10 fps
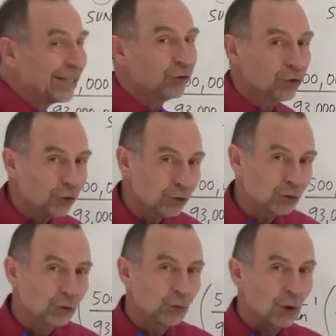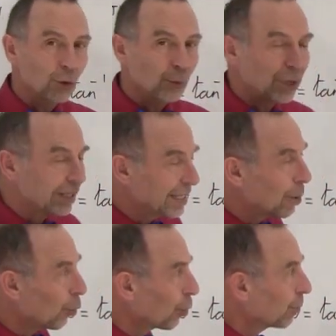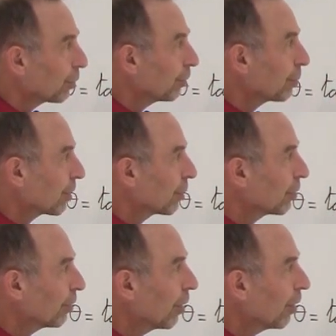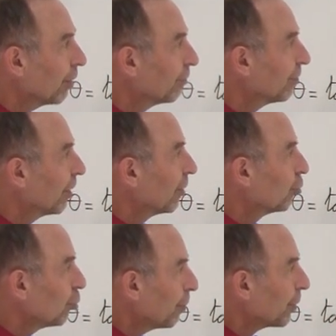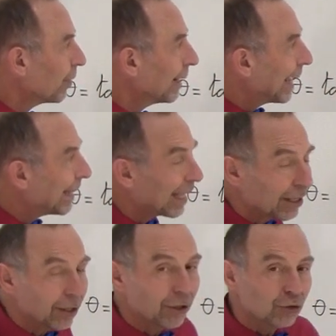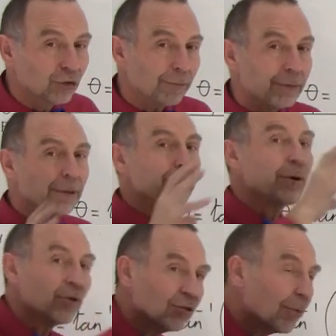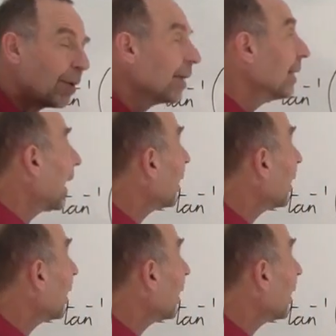in tune with the orbital period of Jupiter. And then superimposed upon